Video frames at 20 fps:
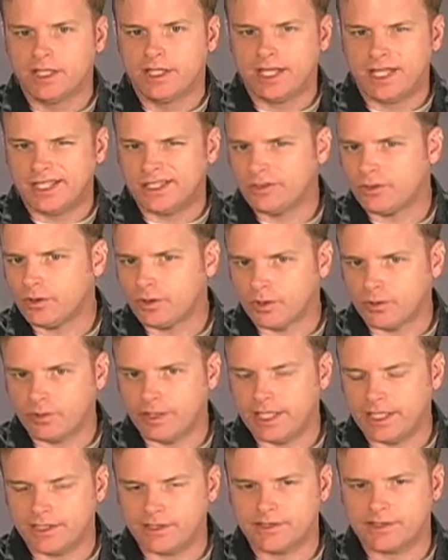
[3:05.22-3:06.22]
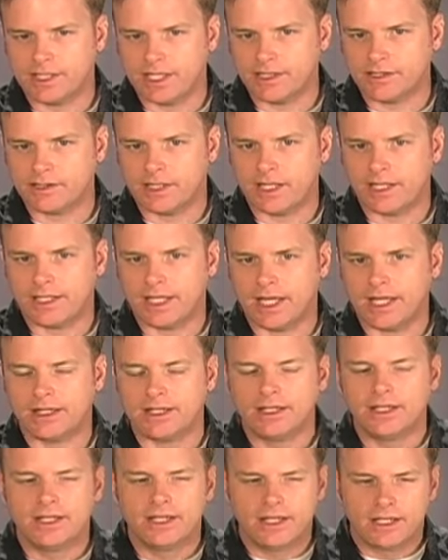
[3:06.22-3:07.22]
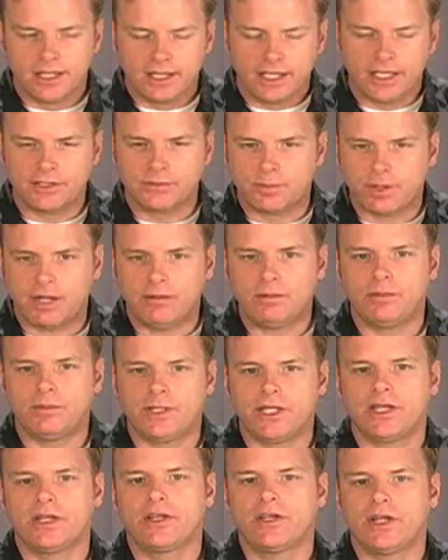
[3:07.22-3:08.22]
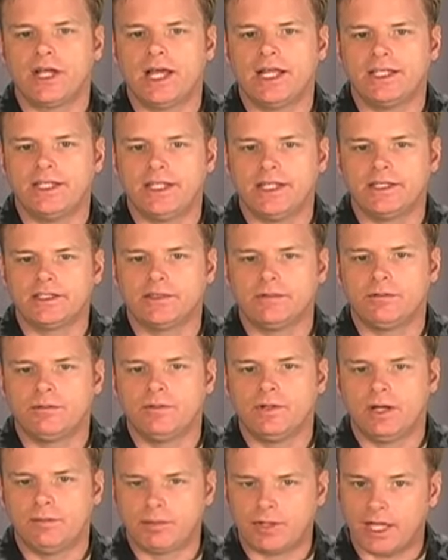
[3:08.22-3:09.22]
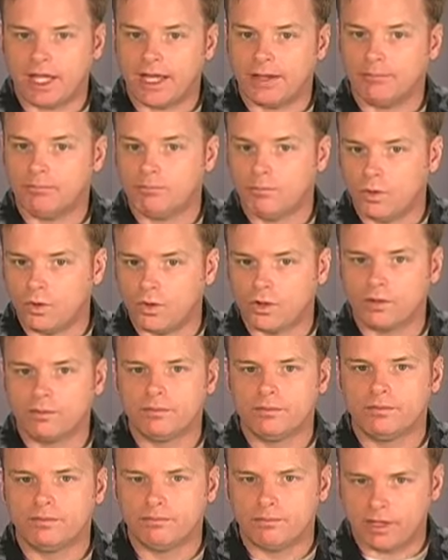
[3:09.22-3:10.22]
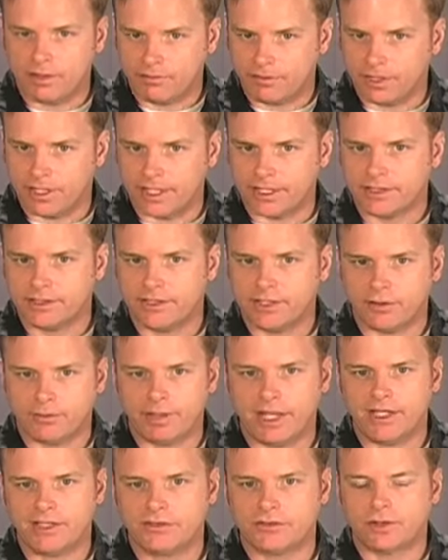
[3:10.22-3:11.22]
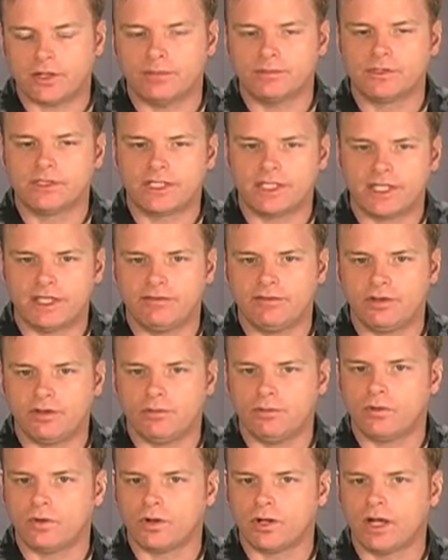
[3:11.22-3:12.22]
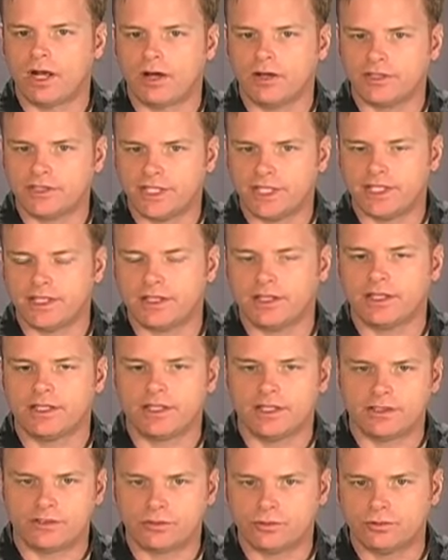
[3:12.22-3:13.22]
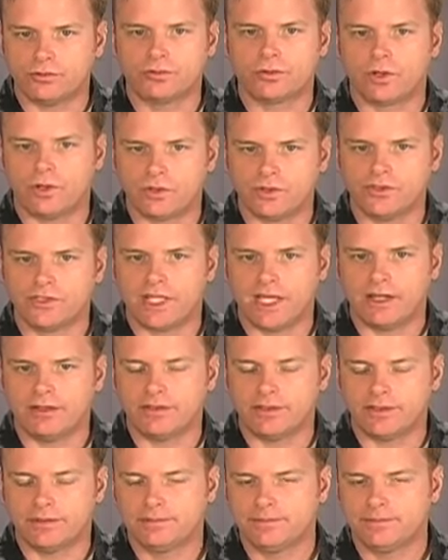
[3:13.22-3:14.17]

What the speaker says: indoor arenas, things like that, it's probably a good idea to apply more muffling to your bass drums to give you a more articulate and controlled sound.